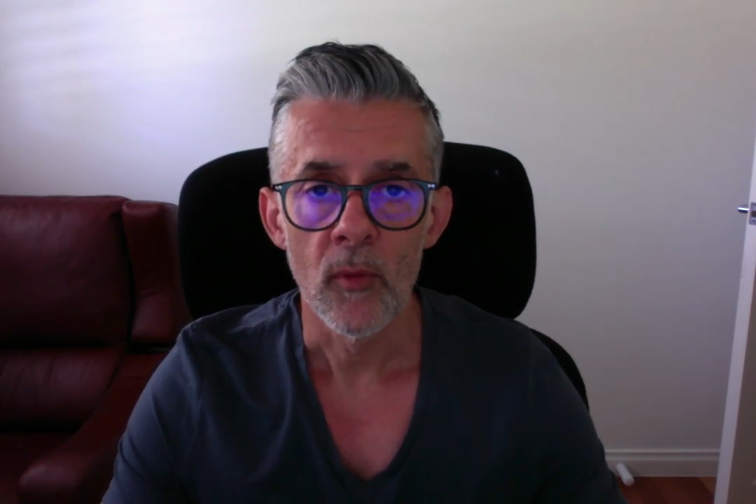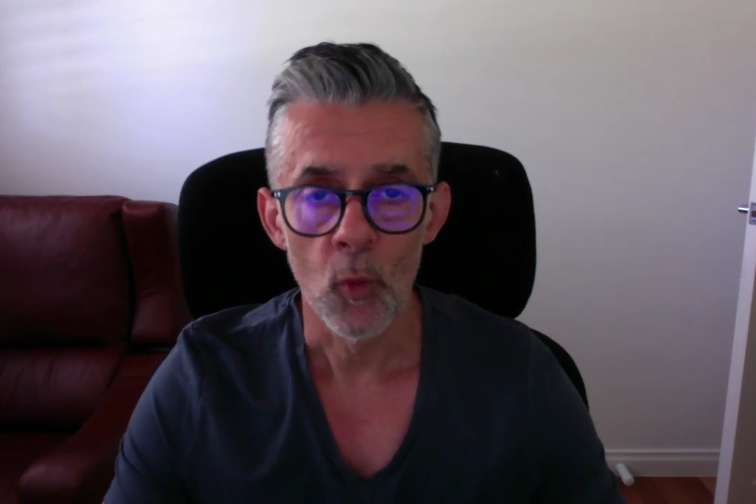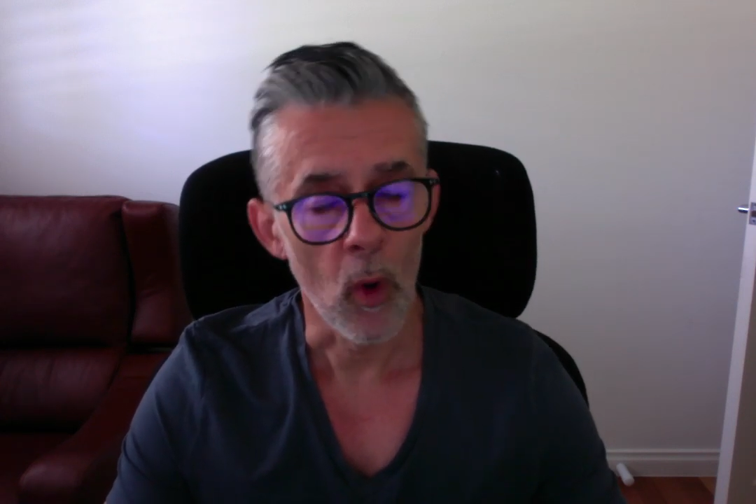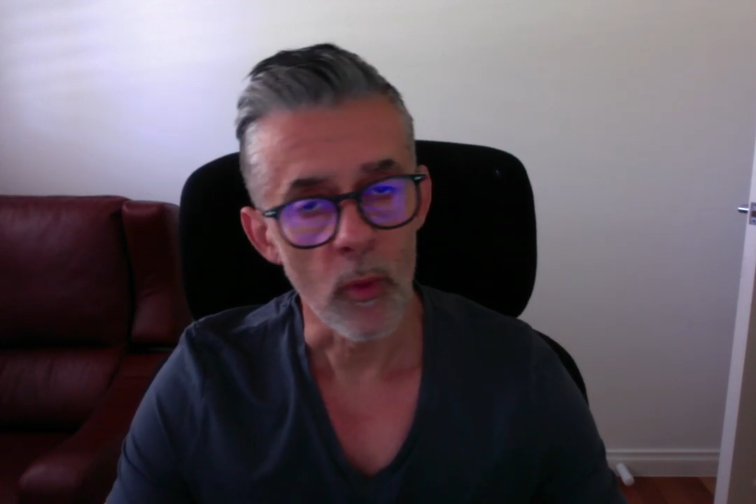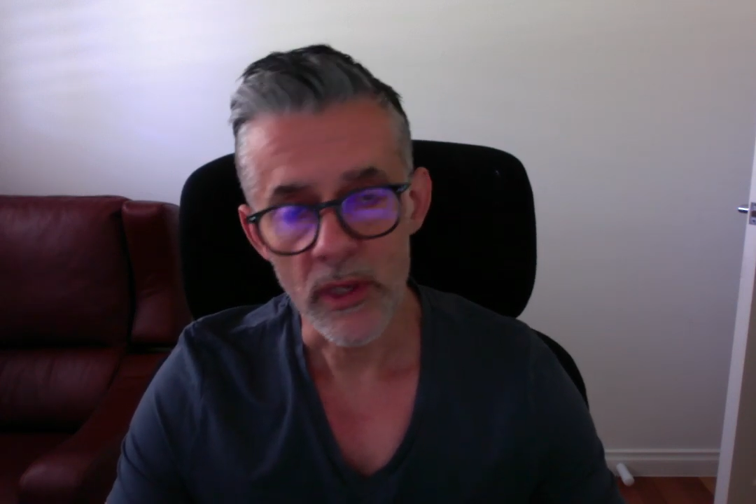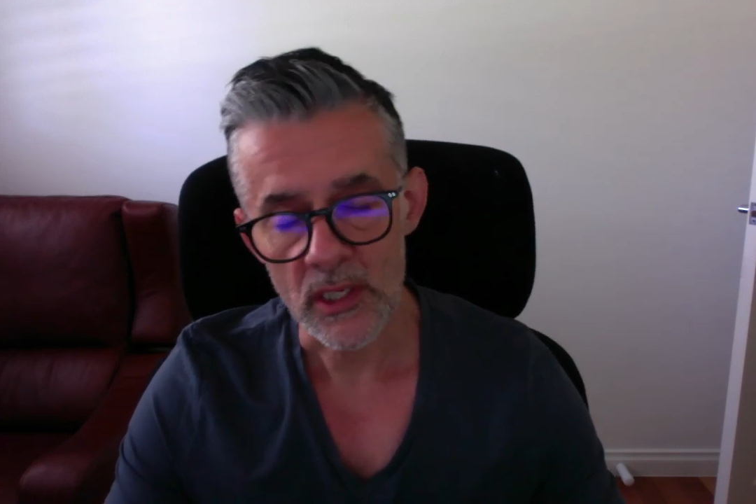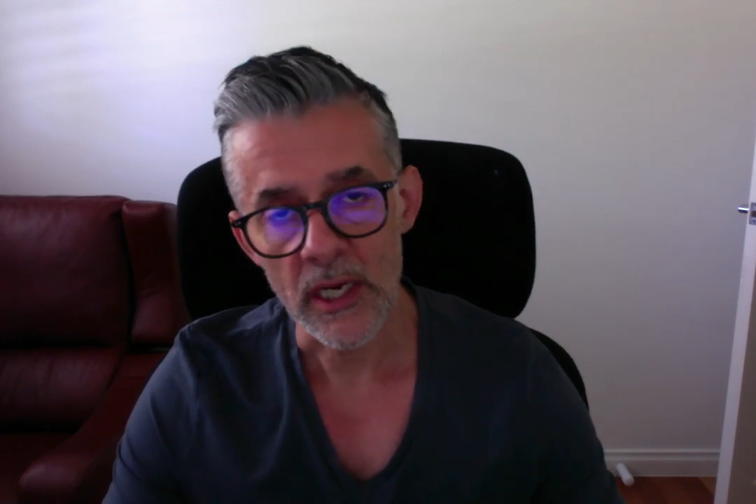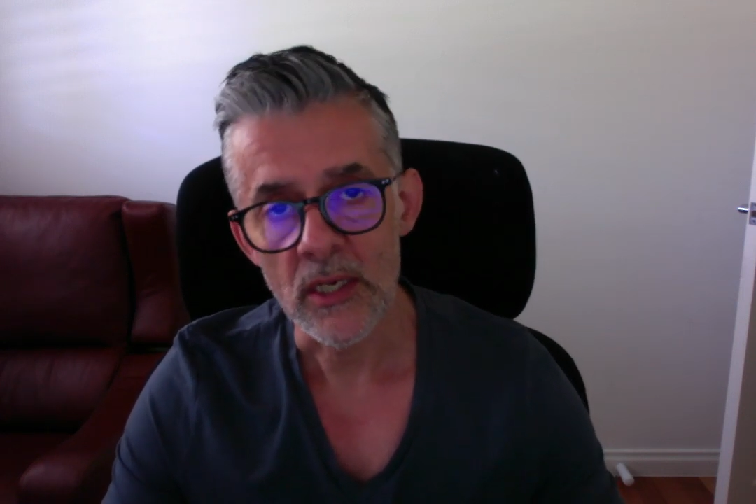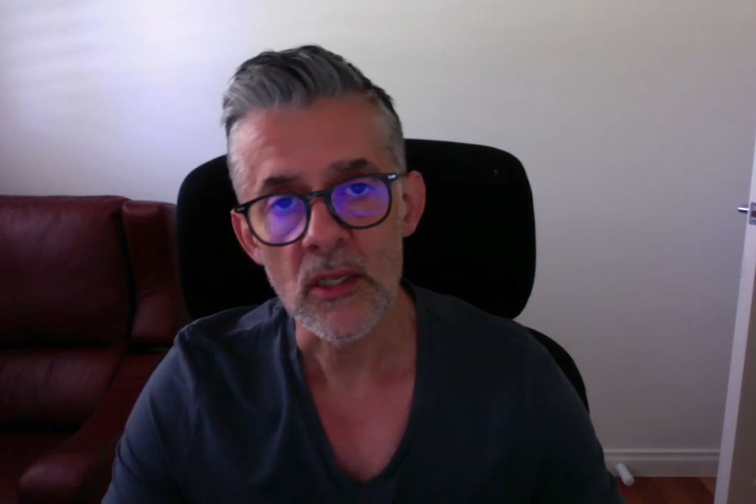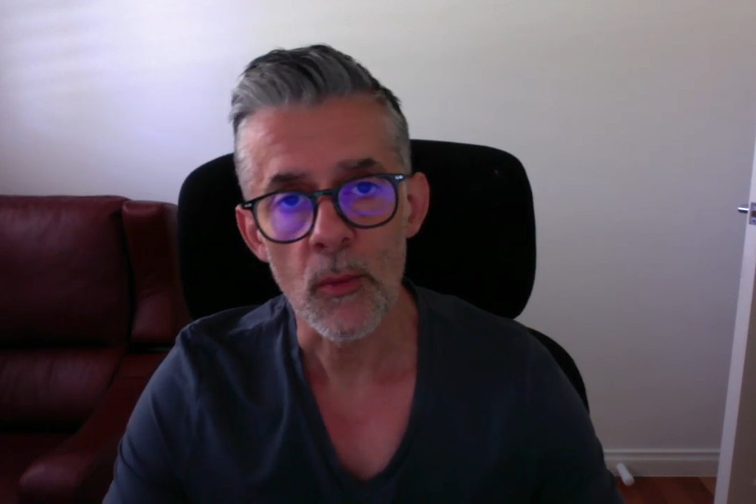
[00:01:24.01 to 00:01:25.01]
what we
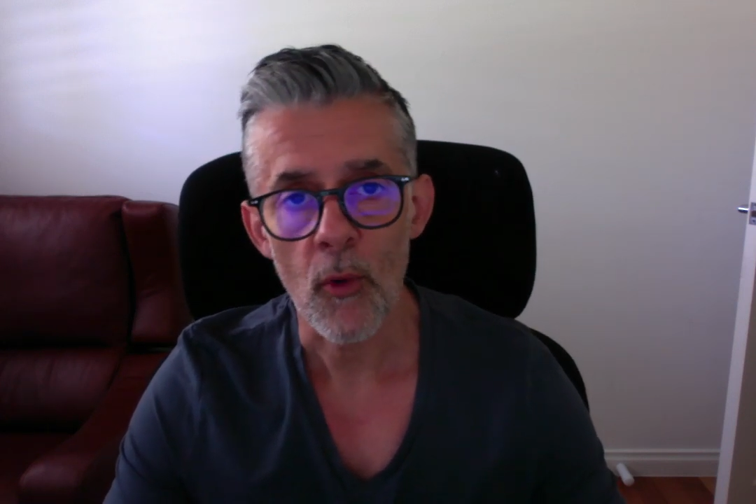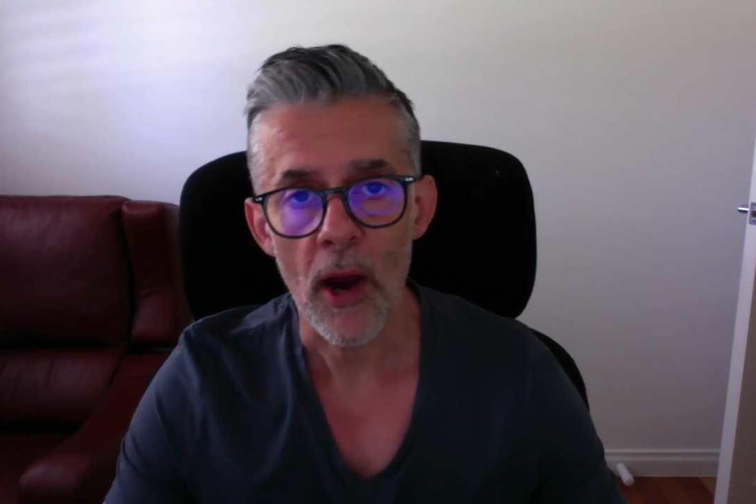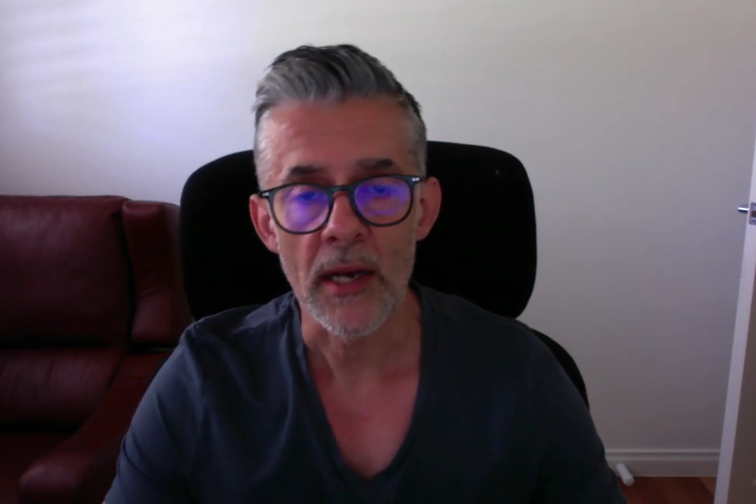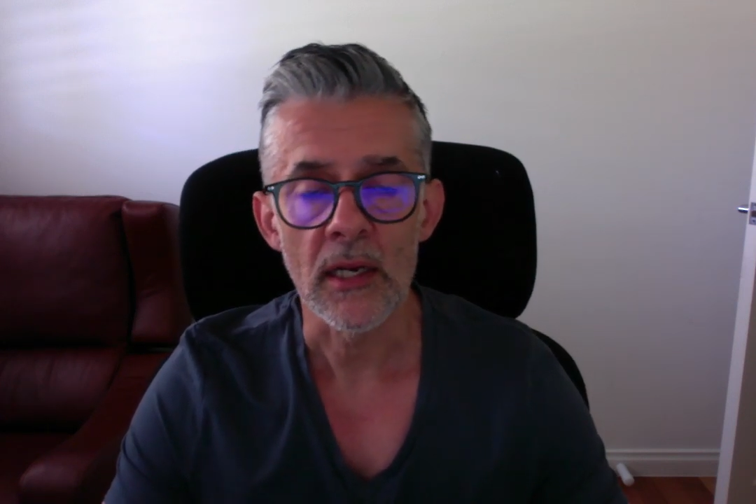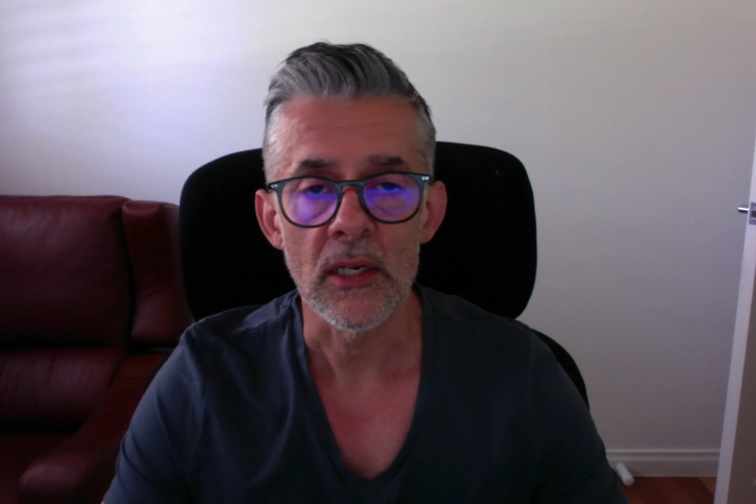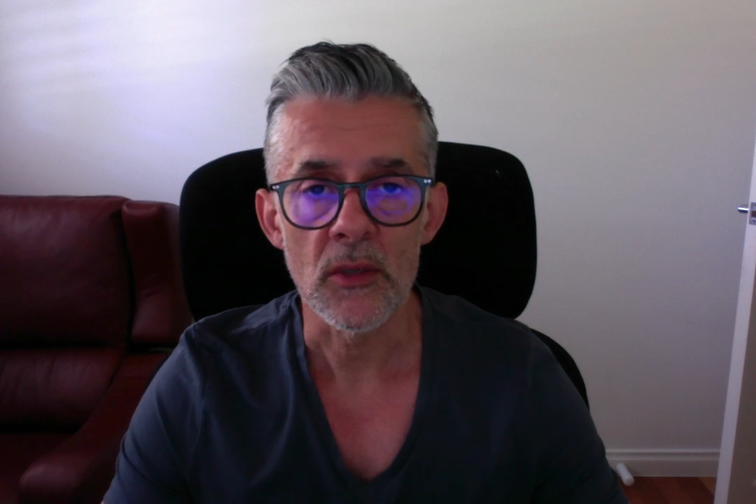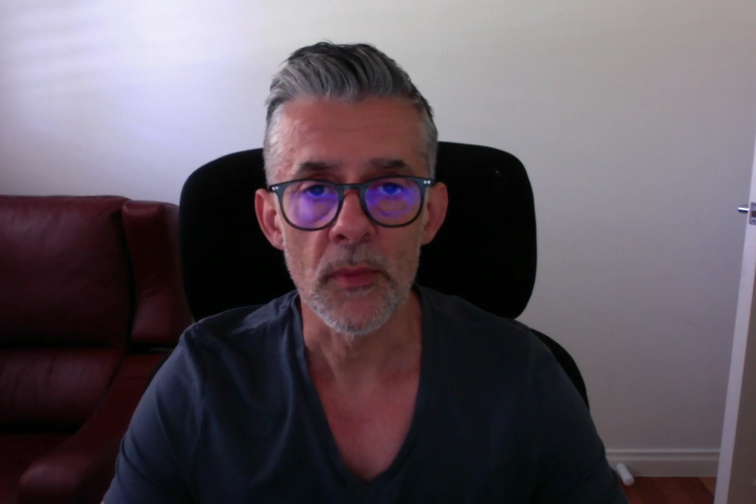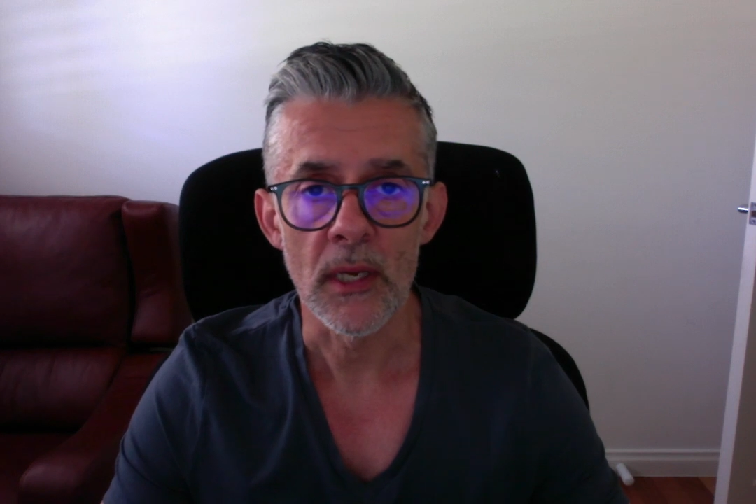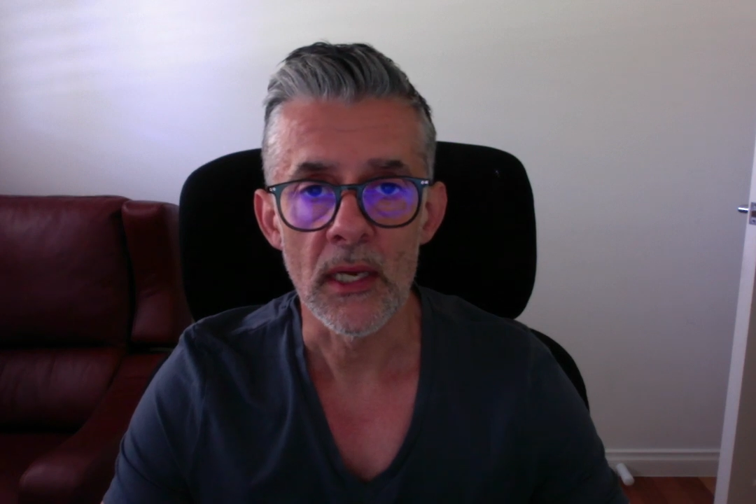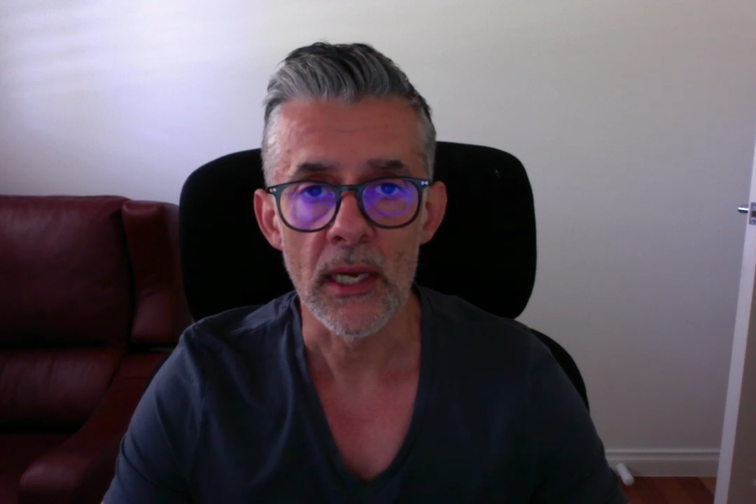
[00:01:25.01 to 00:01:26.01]
see is that, practically
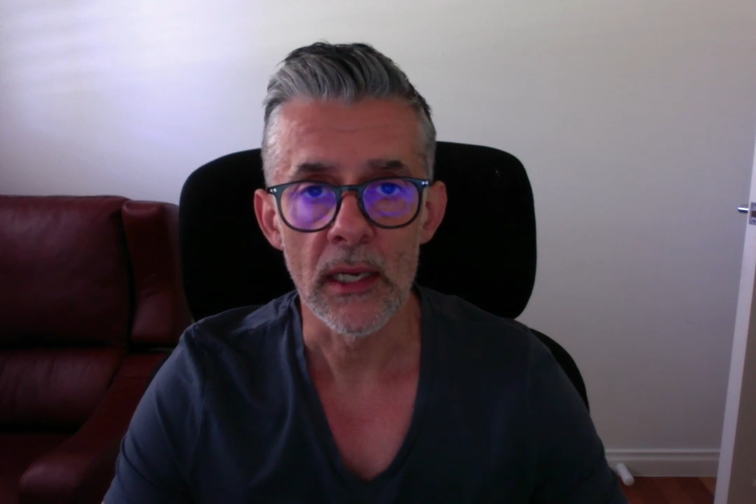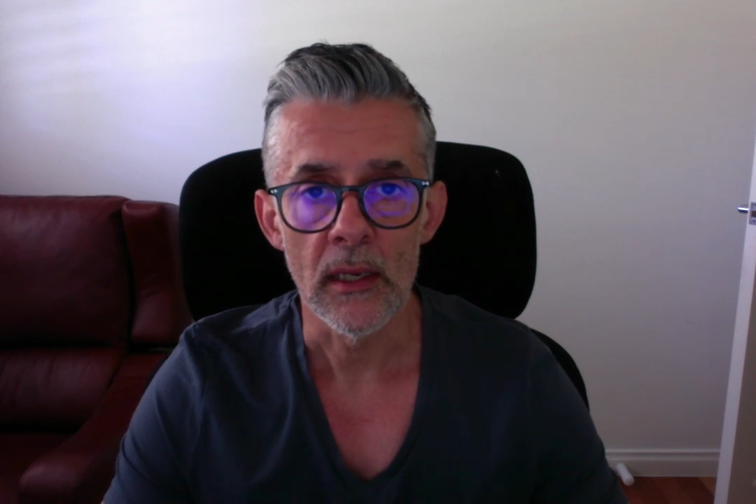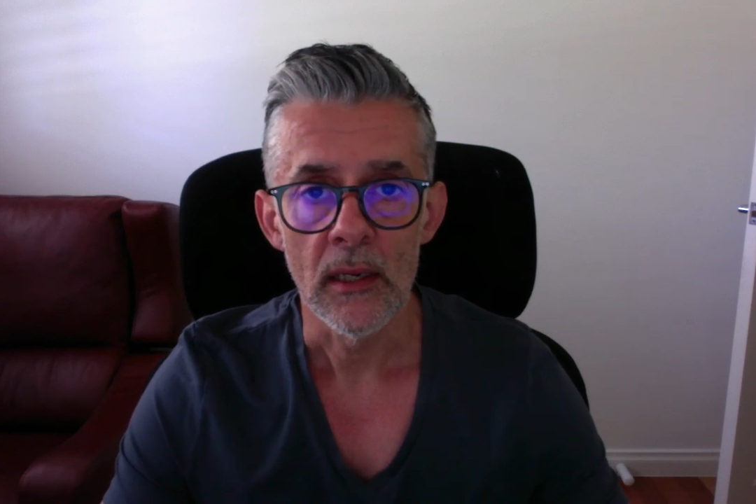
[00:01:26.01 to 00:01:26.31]
speaking,